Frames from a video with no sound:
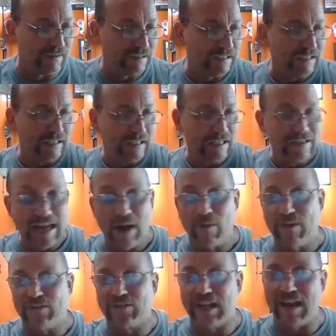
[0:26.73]
but now
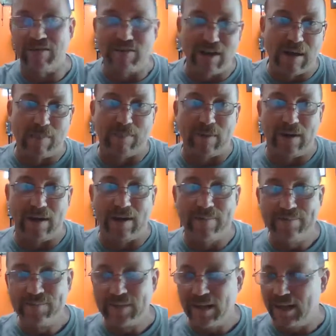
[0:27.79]
we've saved up uh,
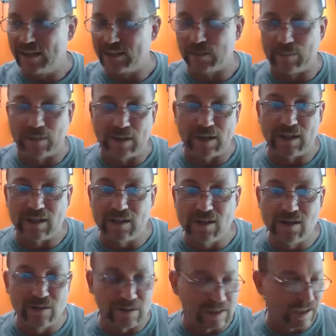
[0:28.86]
uh, some pretty good
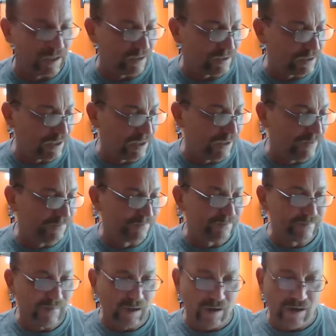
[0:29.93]
news here. So
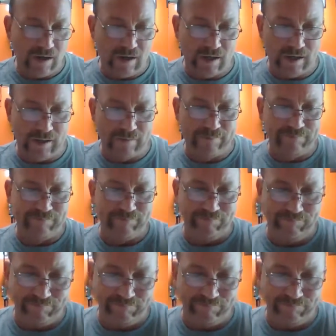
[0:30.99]
um,